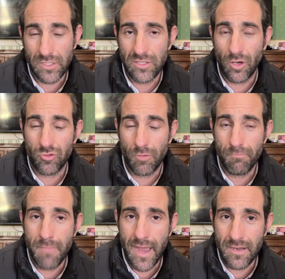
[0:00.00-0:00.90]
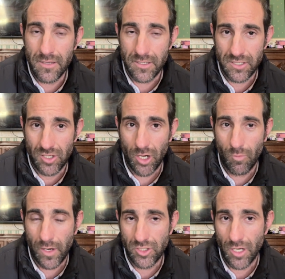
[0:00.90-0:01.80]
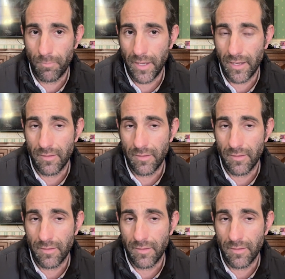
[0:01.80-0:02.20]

He's got tremendous scope when jumping.